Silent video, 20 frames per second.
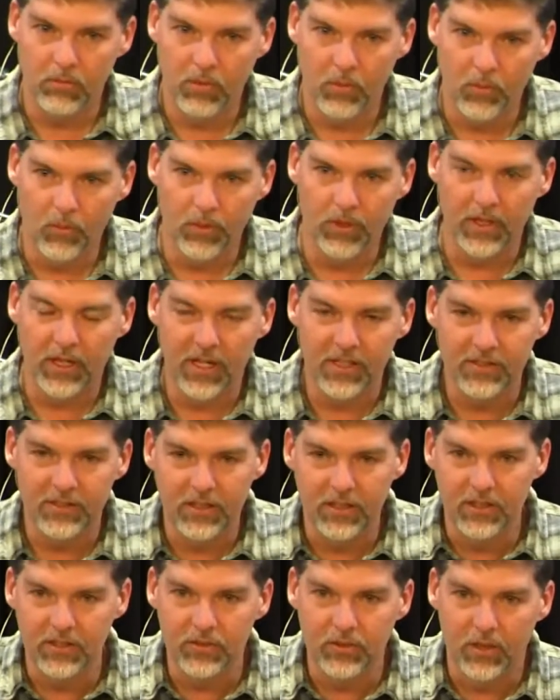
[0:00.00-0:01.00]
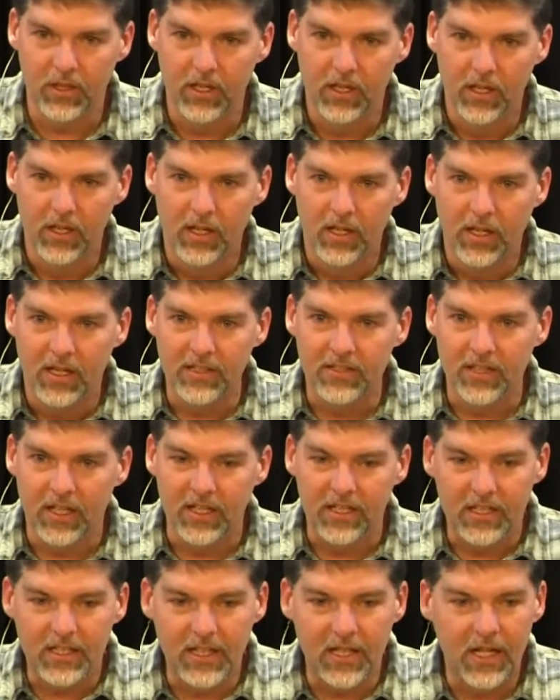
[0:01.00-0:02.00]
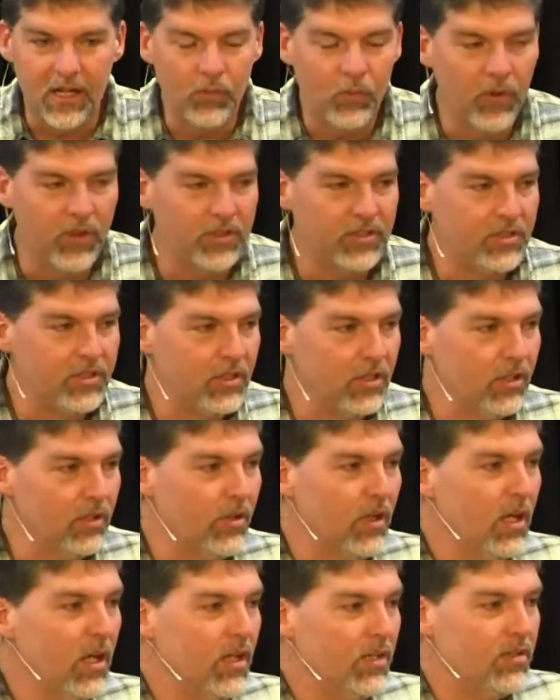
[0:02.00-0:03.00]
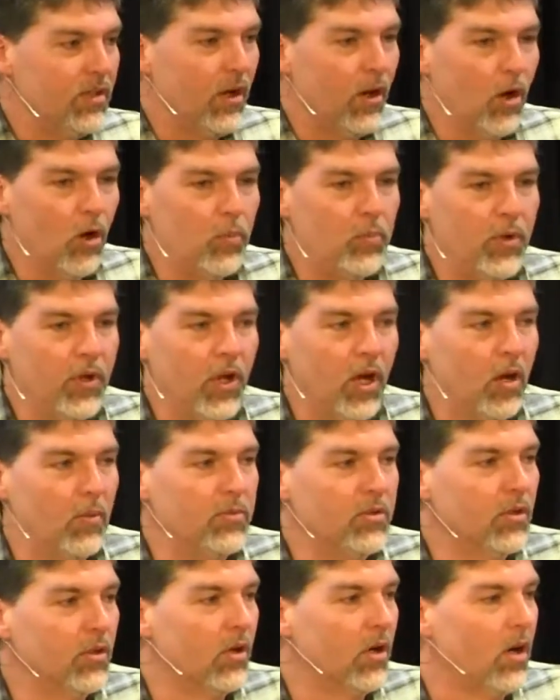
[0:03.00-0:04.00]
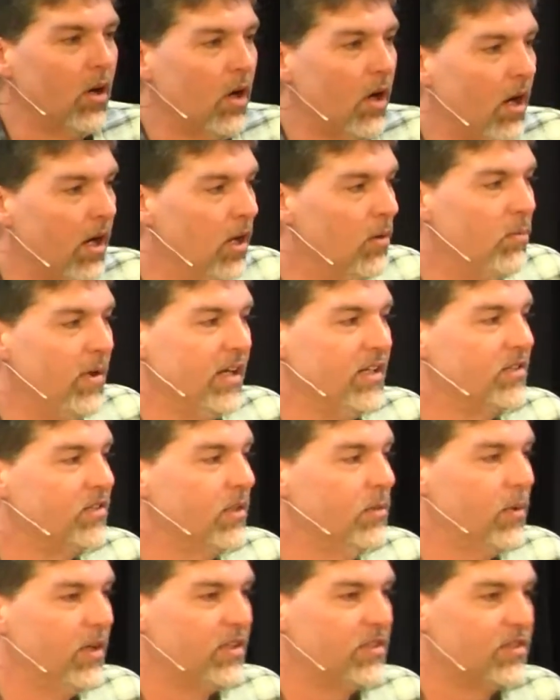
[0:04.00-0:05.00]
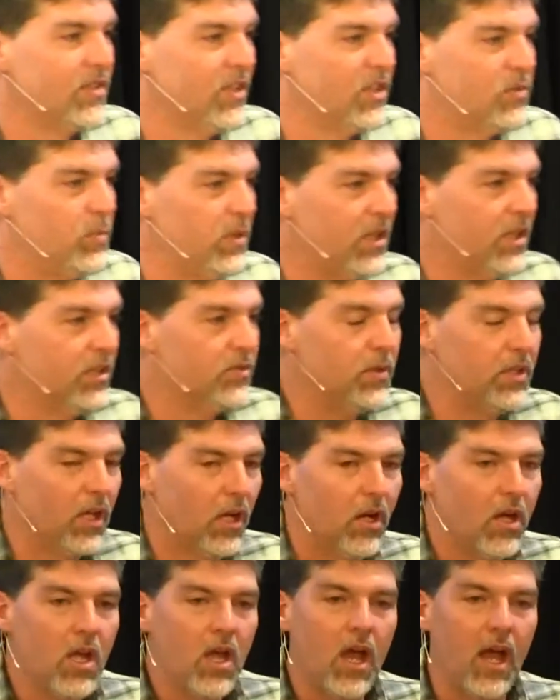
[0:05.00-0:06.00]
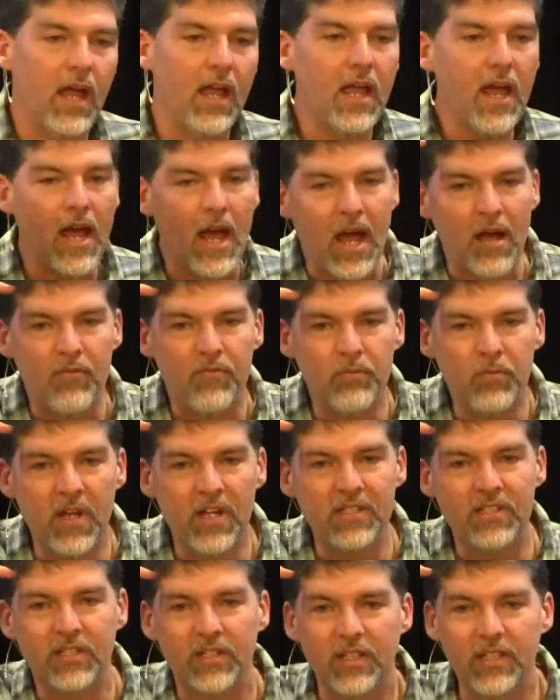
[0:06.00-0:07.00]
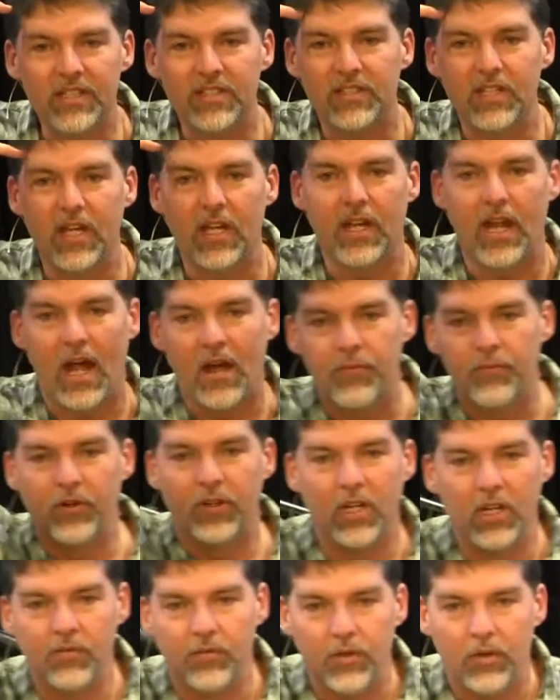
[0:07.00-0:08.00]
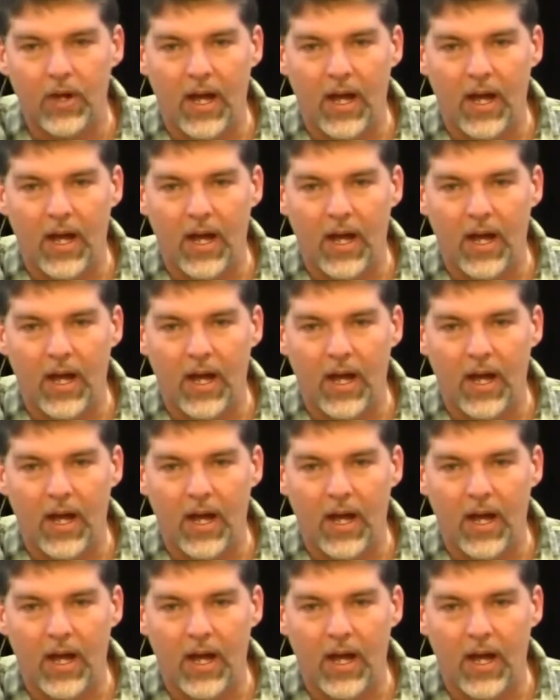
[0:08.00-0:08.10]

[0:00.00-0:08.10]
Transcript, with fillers: remember what the guy said in the story? He's like, God wants you to open up your heart. And it makes so much sense because we go, Yeah, I've mentally said, I forgive